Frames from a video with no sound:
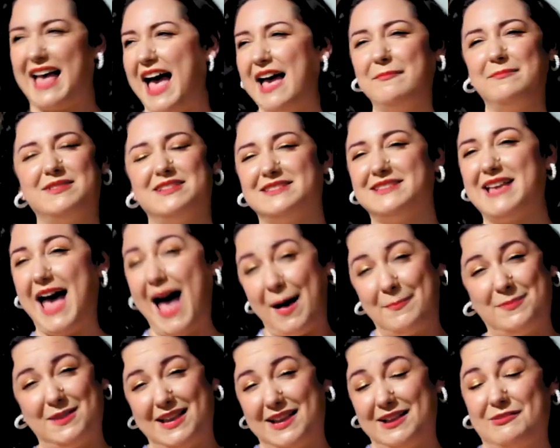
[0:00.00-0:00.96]
I'm just
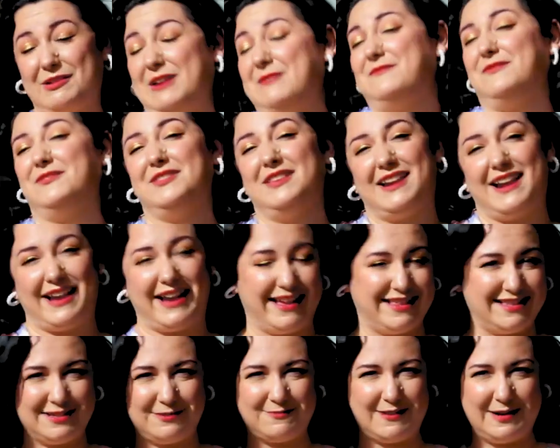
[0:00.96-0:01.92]
happy and grateful that I
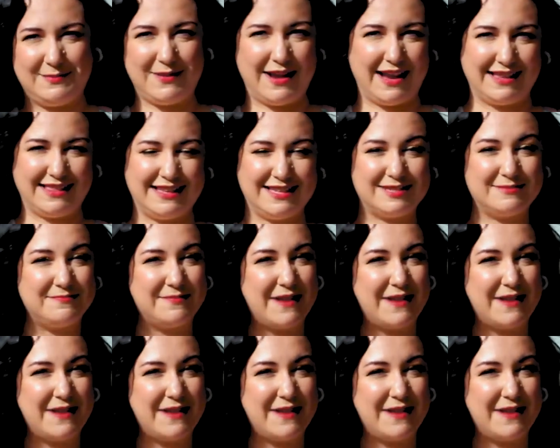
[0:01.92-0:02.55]
got to remake this